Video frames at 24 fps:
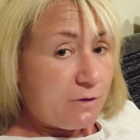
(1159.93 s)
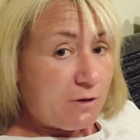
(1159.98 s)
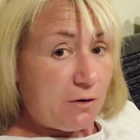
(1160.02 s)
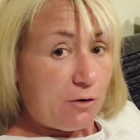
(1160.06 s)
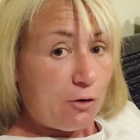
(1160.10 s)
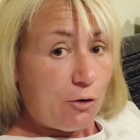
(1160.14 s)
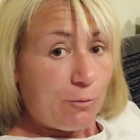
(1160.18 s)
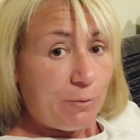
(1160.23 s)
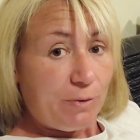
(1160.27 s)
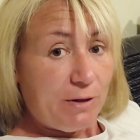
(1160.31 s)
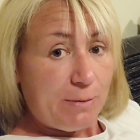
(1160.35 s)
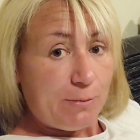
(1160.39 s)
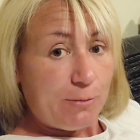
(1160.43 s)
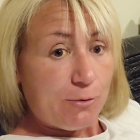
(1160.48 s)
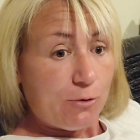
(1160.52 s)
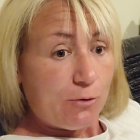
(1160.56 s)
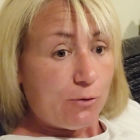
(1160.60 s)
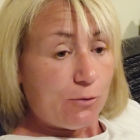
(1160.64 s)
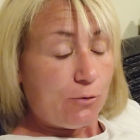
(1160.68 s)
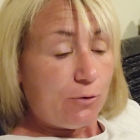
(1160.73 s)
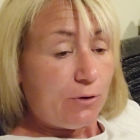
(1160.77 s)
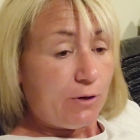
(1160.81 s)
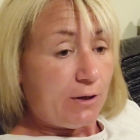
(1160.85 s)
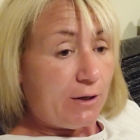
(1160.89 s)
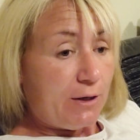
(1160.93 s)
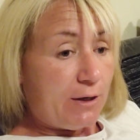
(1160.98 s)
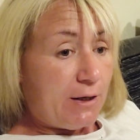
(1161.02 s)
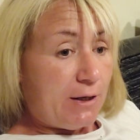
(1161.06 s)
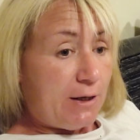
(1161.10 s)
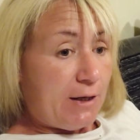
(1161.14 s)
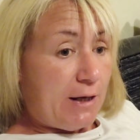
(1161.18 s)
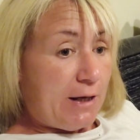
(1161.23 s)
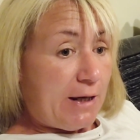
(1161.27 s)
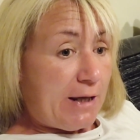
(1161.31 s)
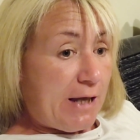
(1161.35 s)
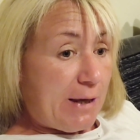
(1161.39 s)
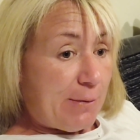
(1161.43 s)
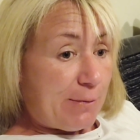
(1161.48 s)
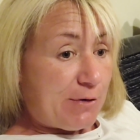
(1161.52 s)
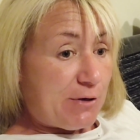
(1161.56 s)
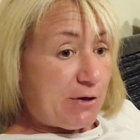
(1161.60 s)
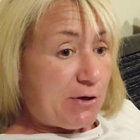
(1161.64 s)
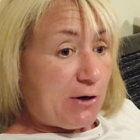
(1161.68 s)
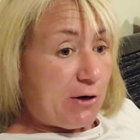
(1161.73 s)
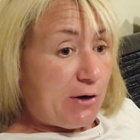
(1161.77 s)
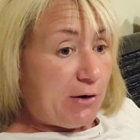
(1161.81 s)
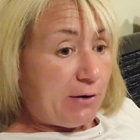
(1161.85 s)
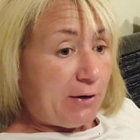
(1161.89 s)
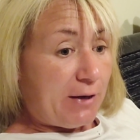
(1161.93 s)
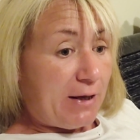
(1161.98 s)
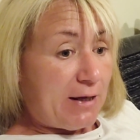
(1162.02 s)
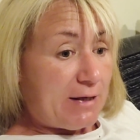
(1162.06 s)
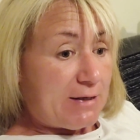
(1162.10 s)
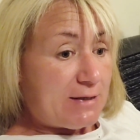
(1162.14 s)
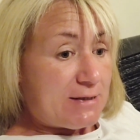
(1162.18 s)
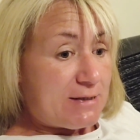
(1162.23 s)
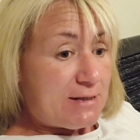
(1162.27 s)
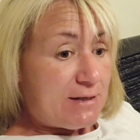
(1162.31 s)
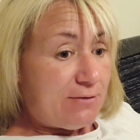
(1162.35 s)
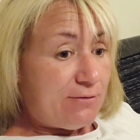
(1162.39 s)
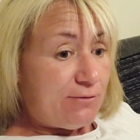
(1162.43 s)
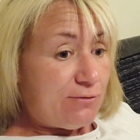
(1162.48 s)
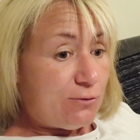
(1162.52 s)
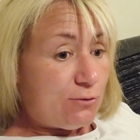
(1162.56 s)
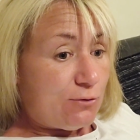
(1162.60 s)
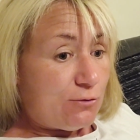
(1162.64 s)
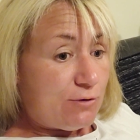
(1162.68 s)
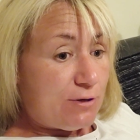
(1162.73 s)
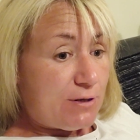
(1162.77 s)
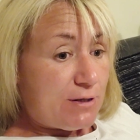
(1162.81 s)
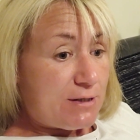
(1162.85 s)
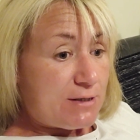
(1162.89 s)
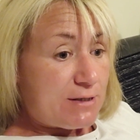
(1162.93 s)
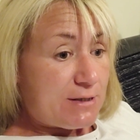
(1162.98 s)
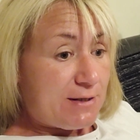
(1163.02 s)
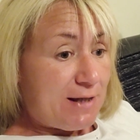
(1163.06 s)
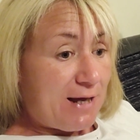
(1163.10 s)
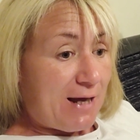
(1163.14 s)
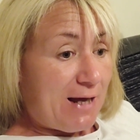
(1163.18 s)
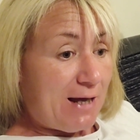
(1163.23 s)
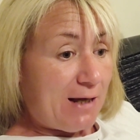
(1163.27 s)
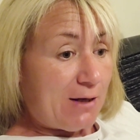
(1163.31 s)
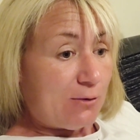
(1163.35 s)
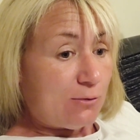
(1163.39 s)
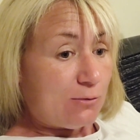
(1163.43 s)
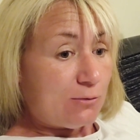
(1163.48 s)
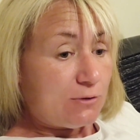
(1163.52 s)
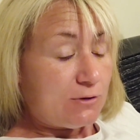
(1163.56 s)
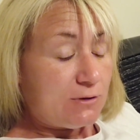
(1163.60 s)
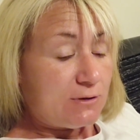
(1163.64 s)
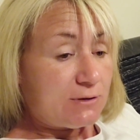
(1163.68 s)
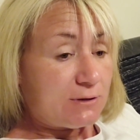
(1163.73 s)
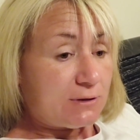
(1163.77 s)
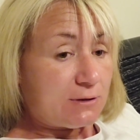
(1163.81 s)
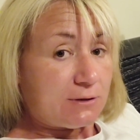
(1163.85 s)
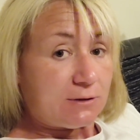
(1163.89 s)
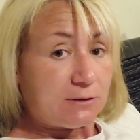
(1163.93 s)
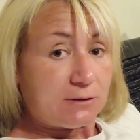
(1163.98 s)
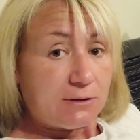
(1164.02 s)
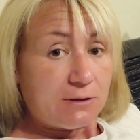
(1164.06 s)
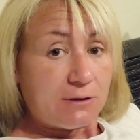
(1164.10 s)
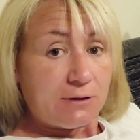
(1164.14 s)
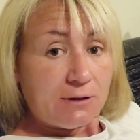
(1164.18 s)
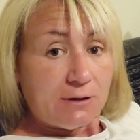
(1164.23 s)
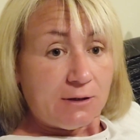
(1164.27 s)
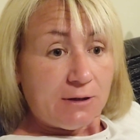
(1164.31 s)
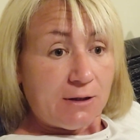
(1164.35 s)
I've got people keeping an eye on Kenzie for us and the house and